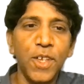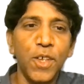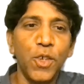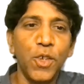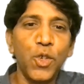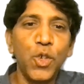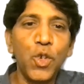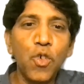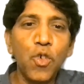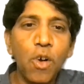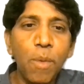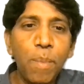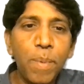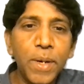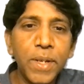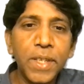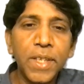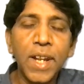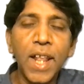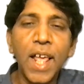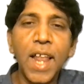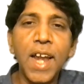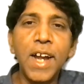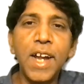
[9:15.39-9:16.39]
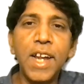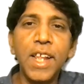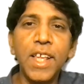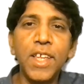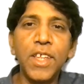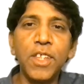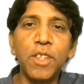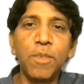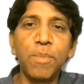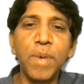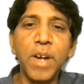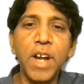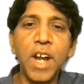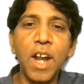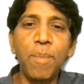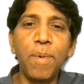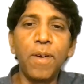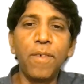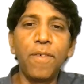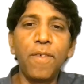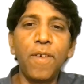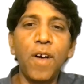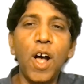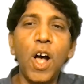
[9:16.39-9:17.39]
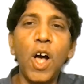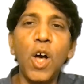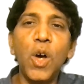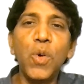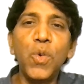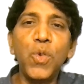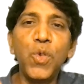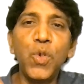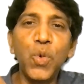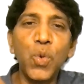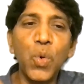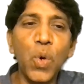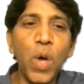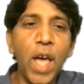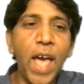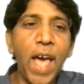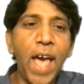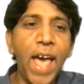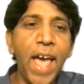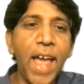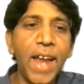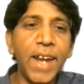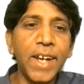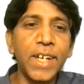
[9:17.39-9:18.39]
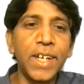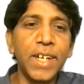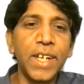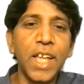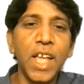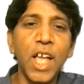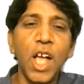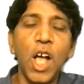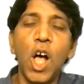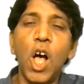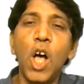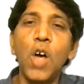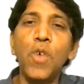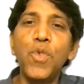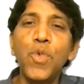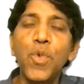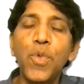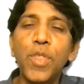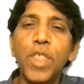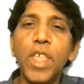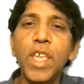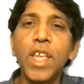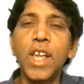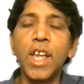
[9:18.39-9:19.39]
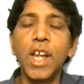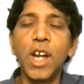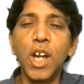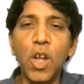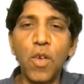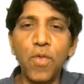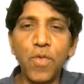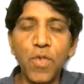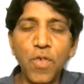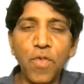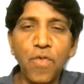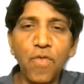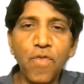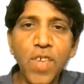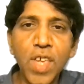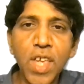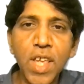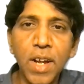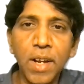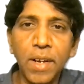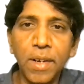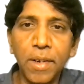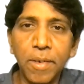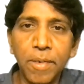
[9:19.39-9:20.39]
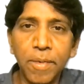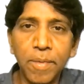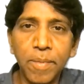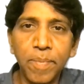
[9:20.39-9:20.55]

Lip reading: Your personality is made up of how you act, how you think, and how you feel.